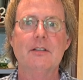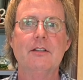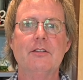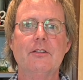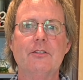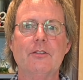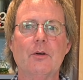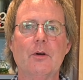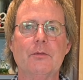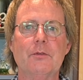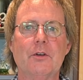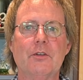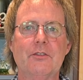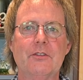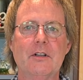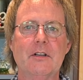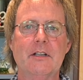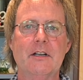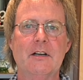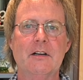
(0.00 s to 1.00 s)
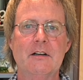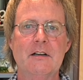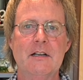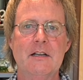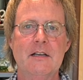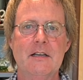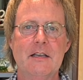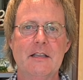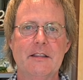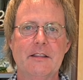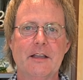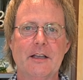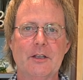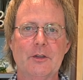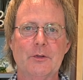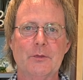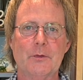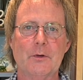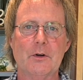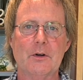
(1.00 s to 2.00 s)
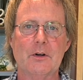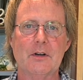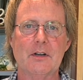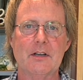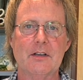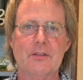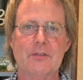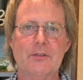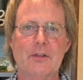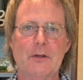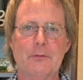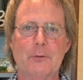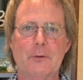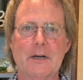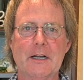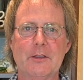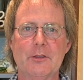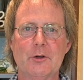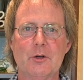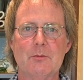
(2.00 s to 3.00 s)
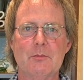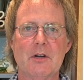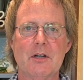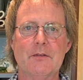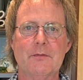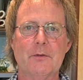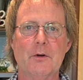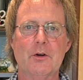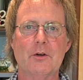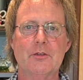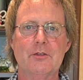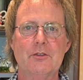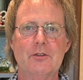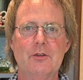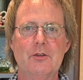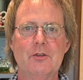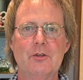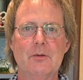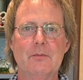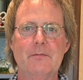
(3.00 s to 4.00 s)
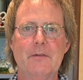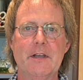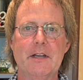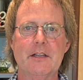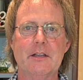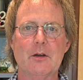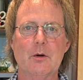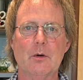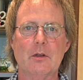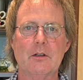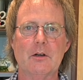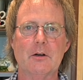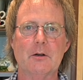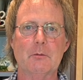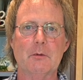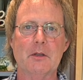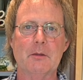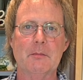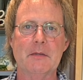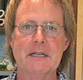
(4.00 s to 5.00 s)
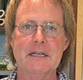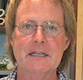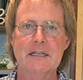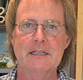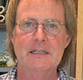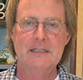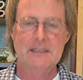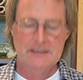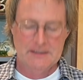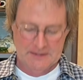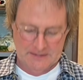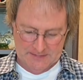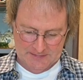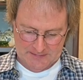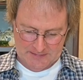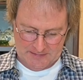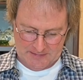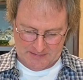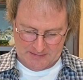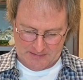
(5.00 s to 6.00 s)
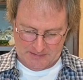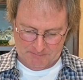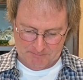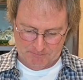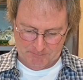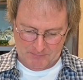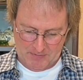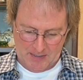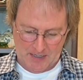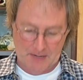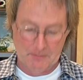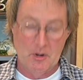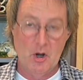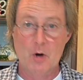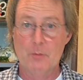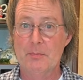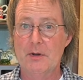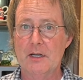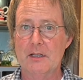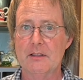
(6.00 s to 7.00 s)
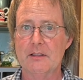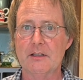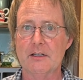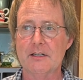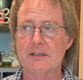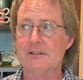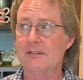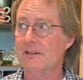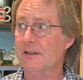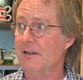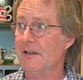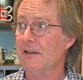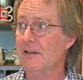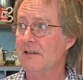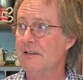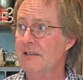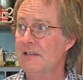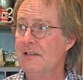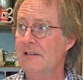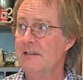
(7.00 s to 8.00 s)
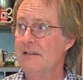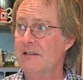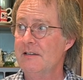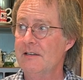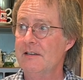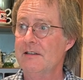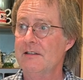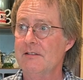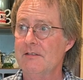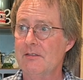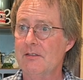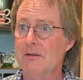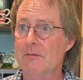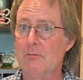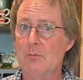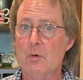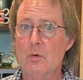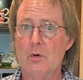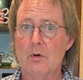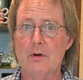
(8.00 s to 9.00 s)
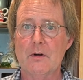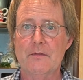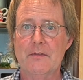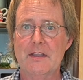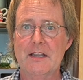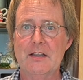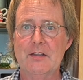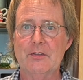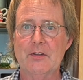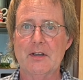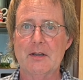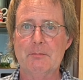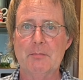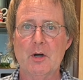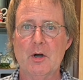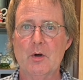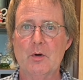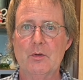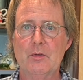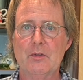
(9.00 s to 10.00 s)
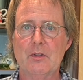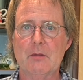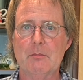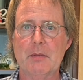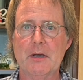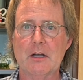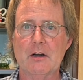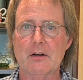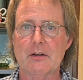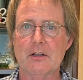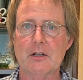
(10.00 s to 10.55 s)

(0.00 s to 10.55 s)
So if you're still here, thanks for suffering through my first YouTube video along with me. I'm hoping that the more of these I post, the better